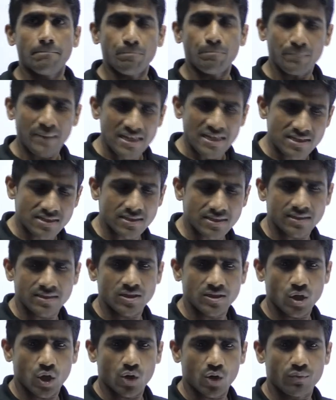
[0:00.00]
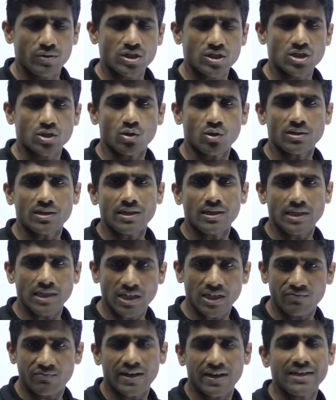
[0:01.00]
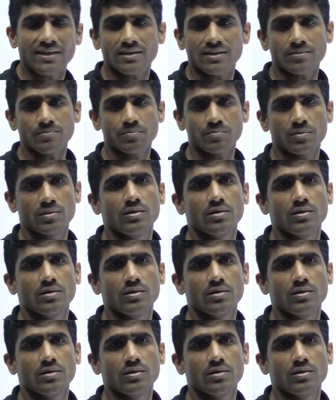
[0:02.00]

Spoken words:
mentioned, or which is not defined,